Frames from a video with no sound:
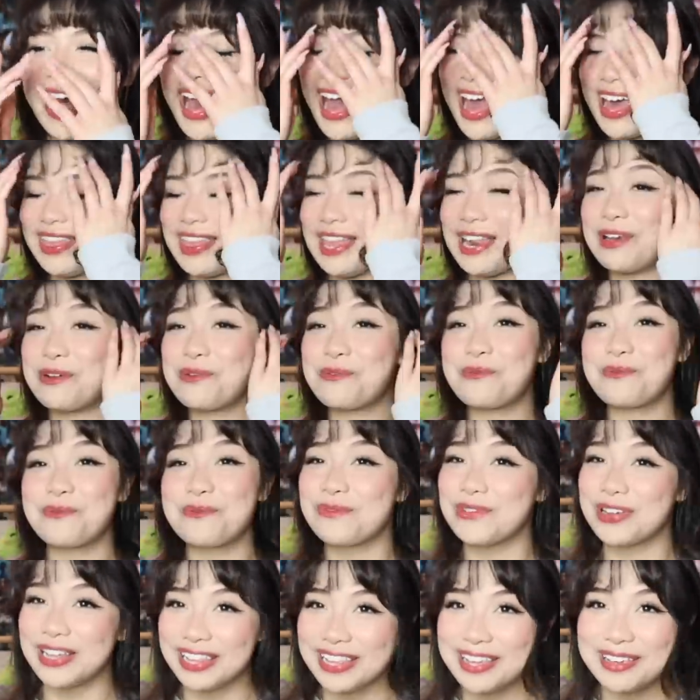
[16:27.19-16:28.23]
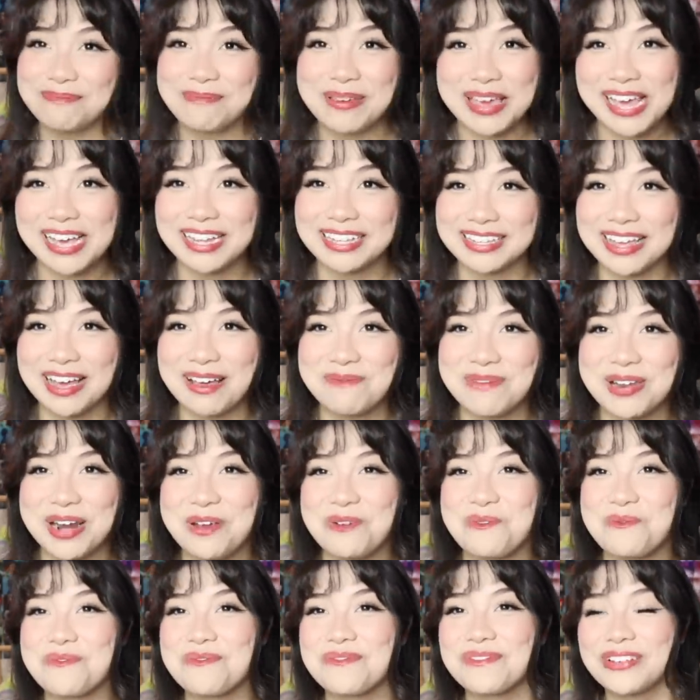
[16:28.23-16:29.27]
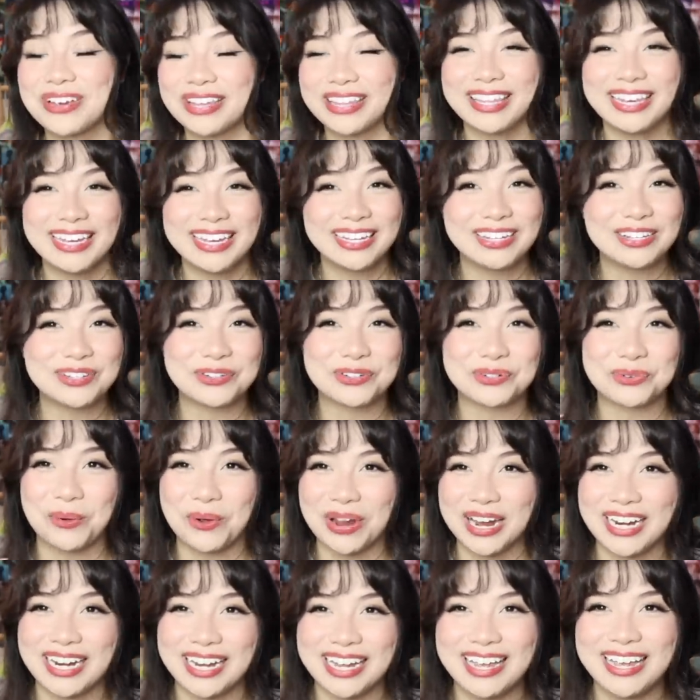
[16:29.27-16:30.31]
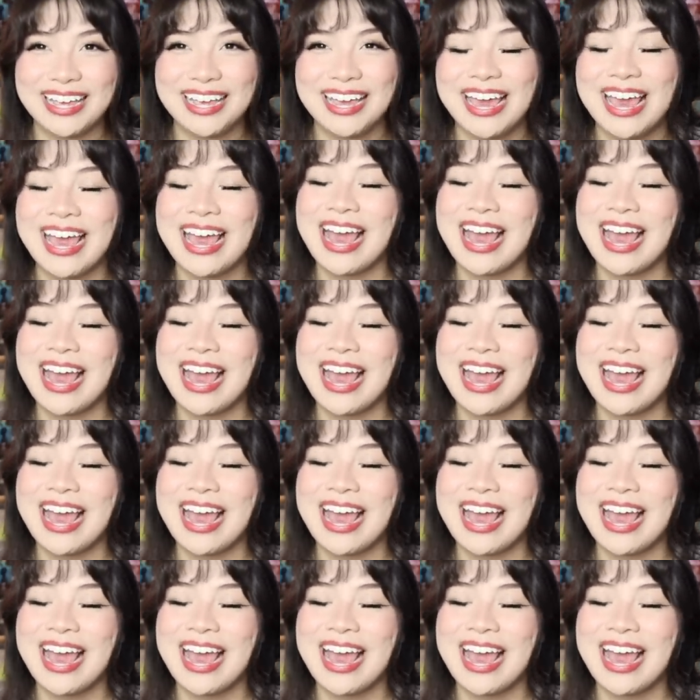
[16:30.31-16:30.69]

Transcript: And then it really picked up and I really enjoyed it.